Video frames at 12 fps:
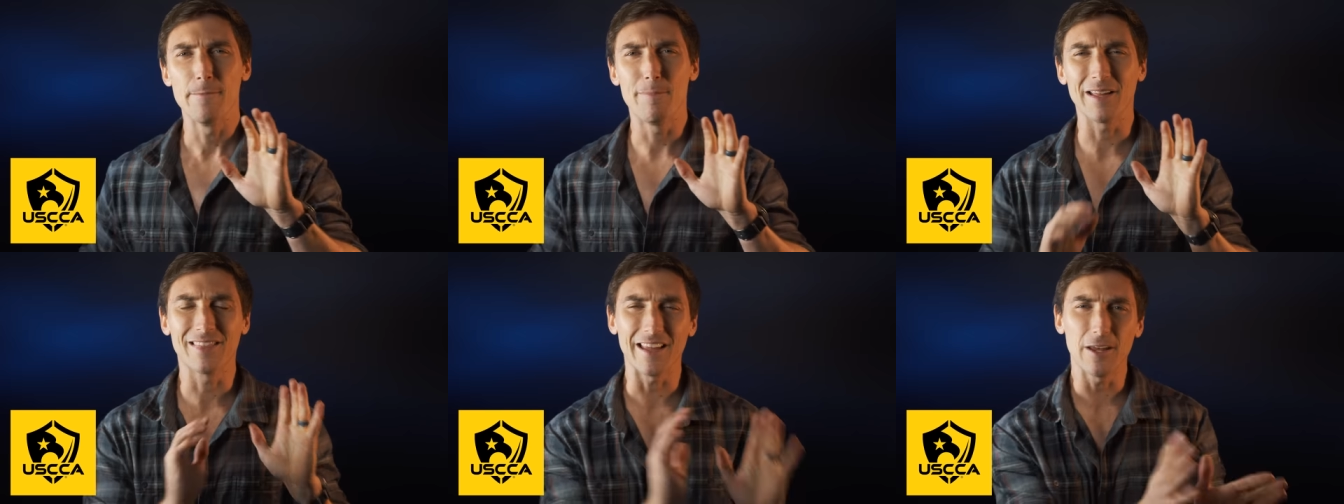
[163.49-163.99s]

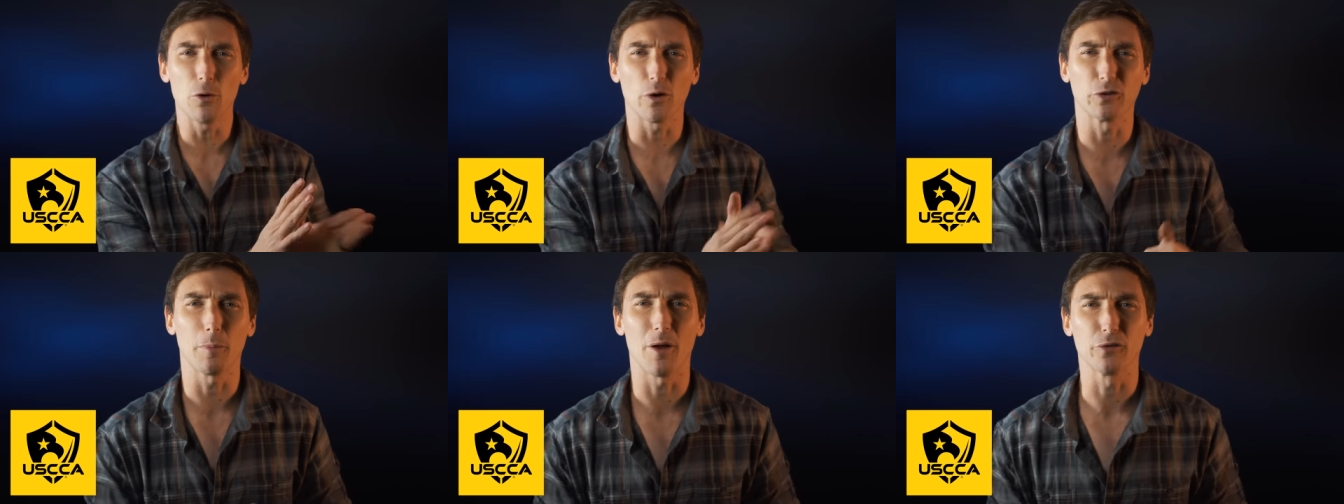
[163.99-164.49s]
Big thank you to
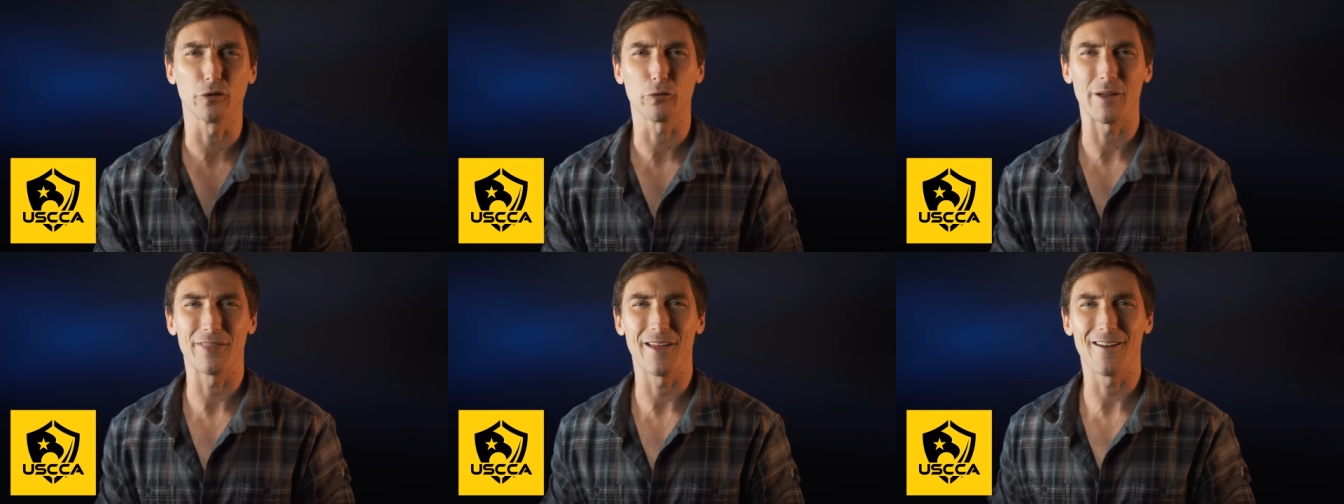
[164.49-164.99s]
our sponsors
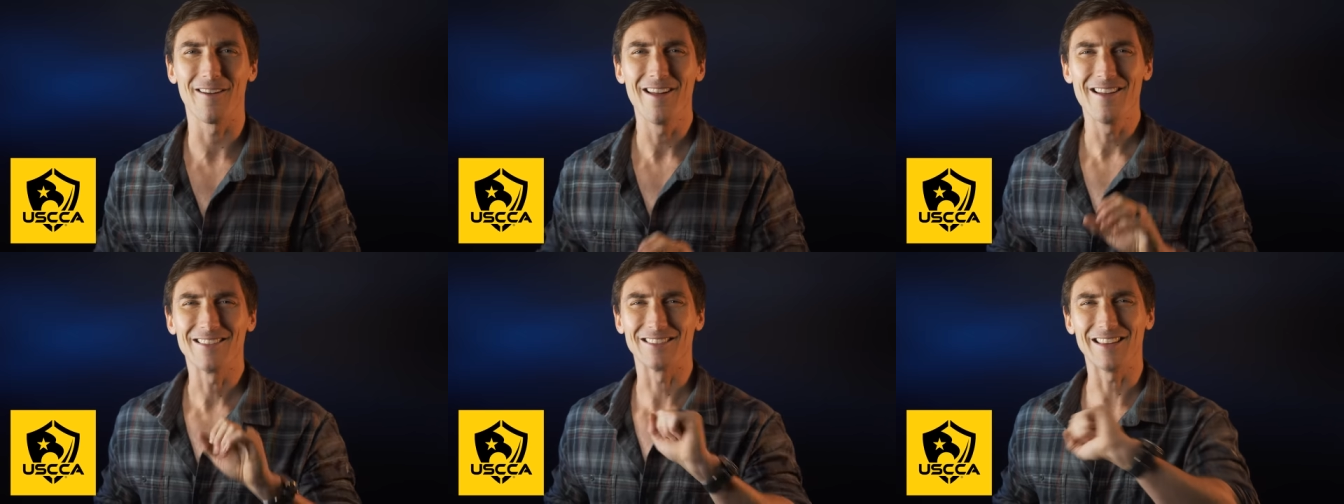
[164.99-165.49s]
right there.
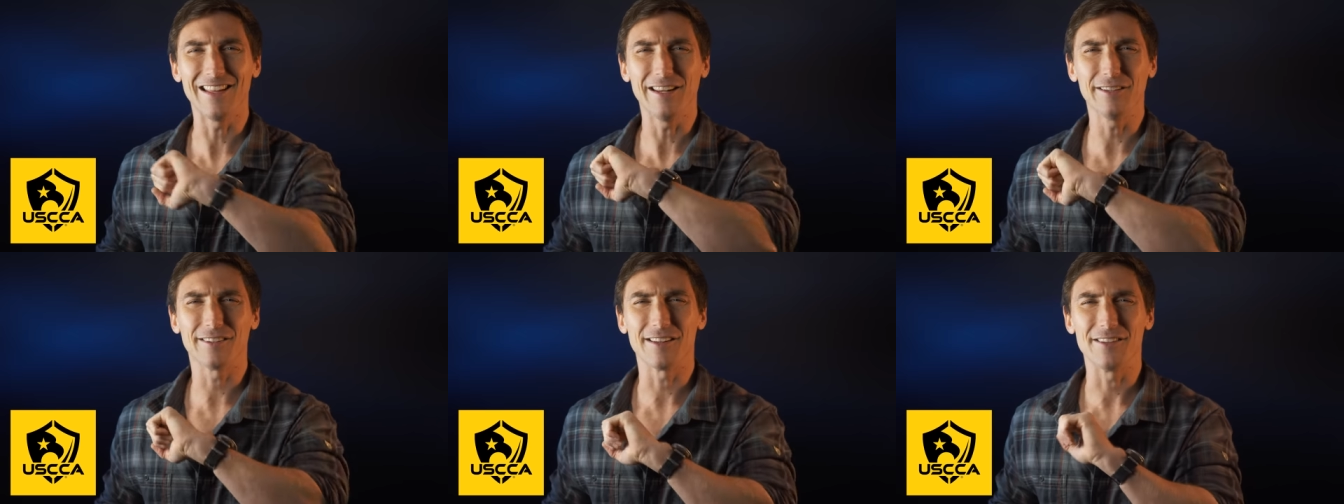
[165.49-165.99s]

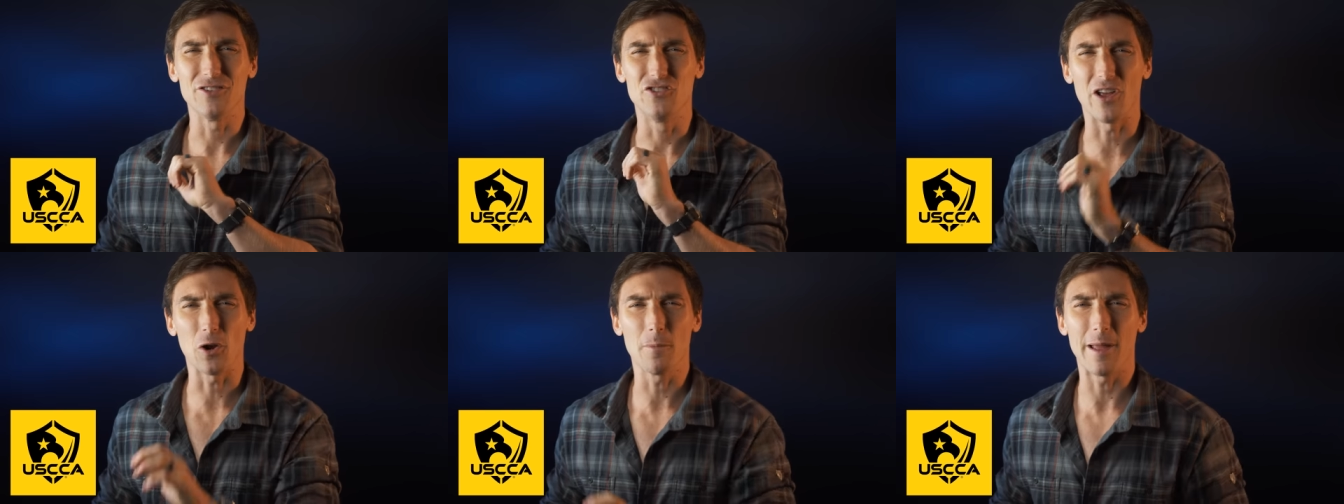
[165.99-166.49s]
Ladies,
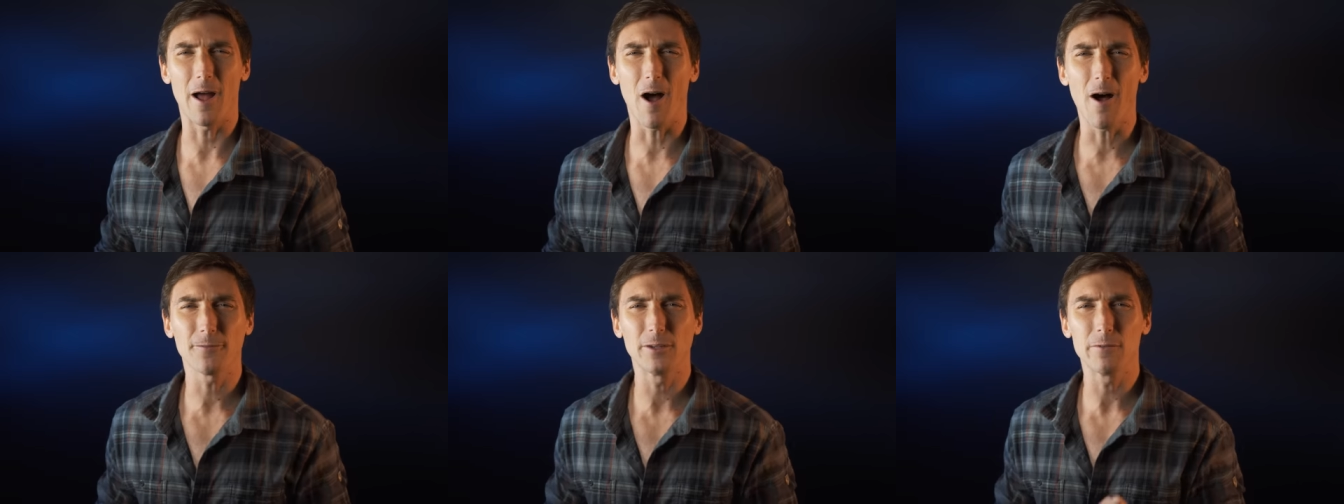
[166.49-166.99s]
gentlemen,
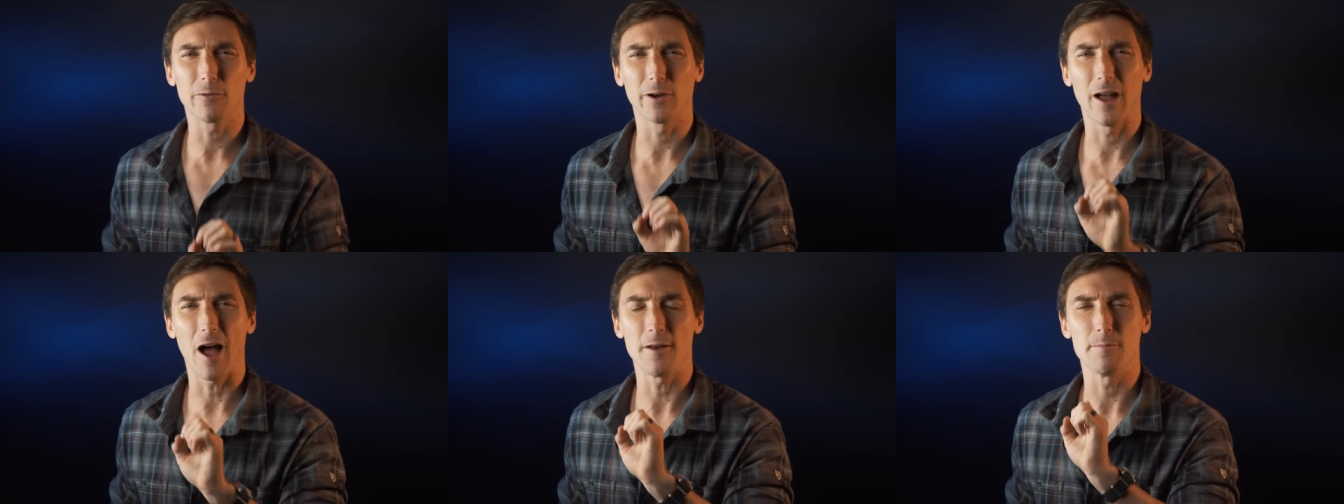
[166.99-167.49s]
often
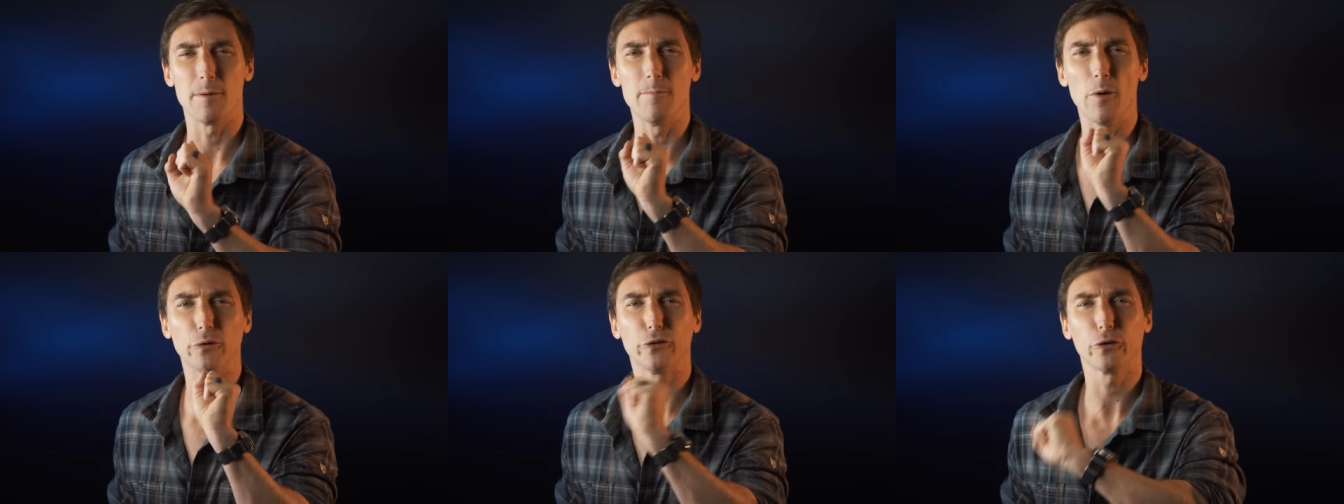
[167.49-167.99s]
forgotten, but
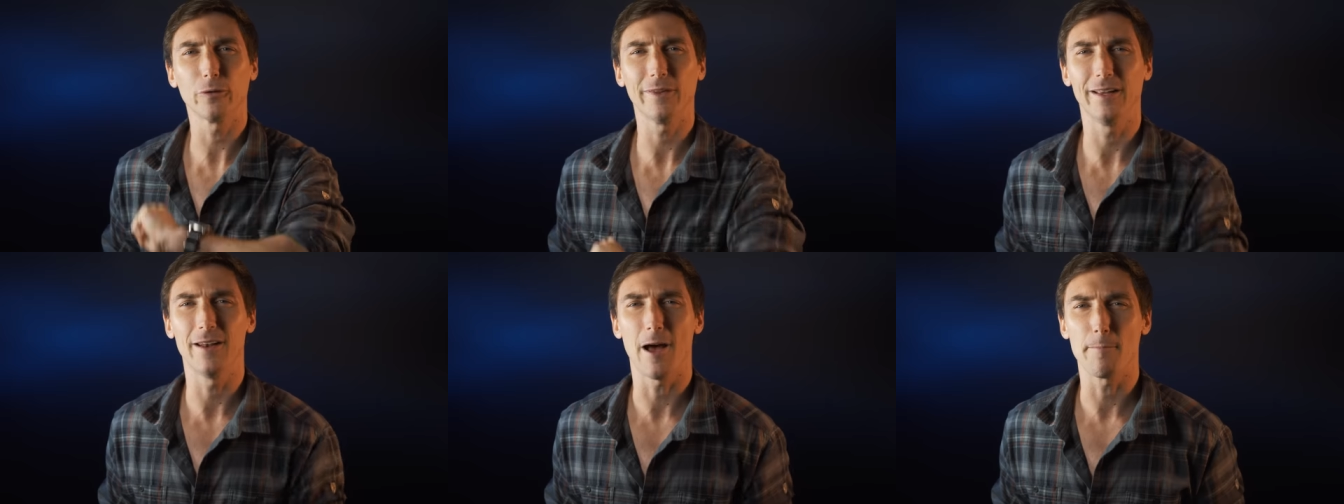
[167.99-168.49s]
most
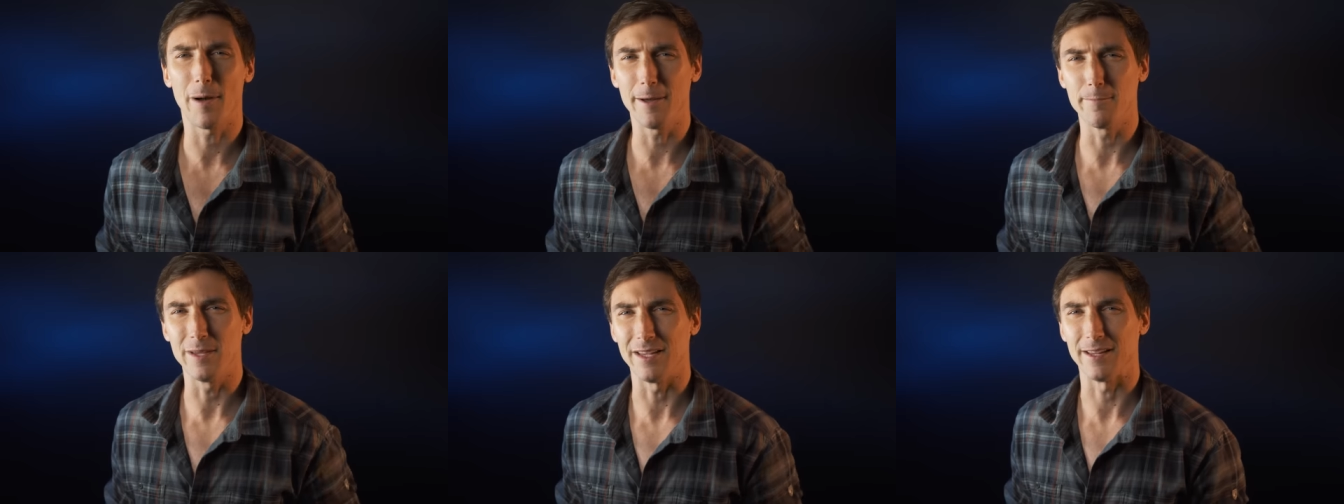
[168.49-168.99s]
certainly not
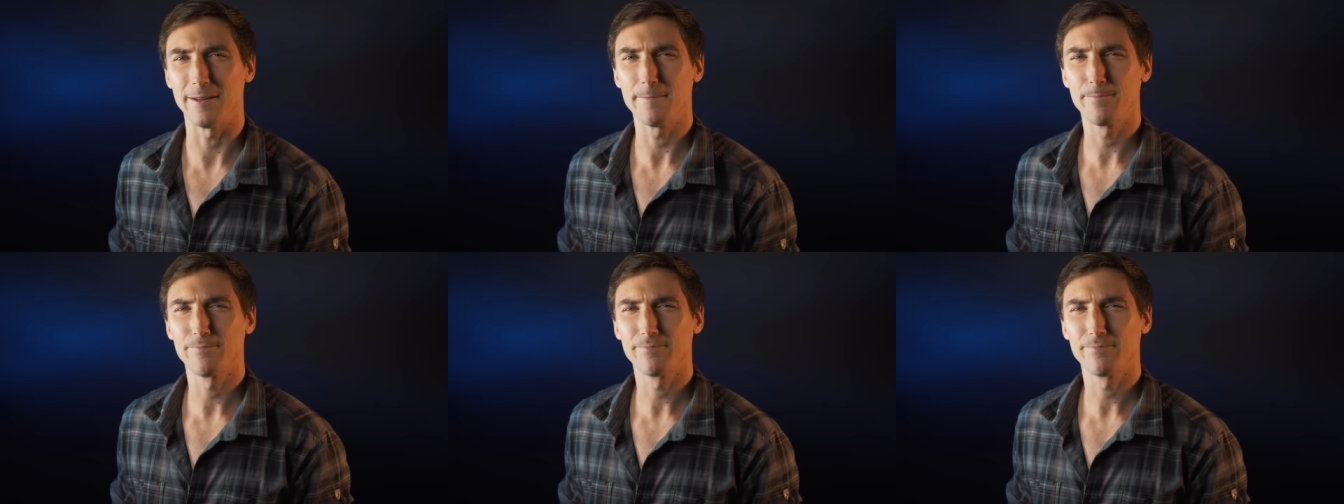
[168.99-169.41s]
by me,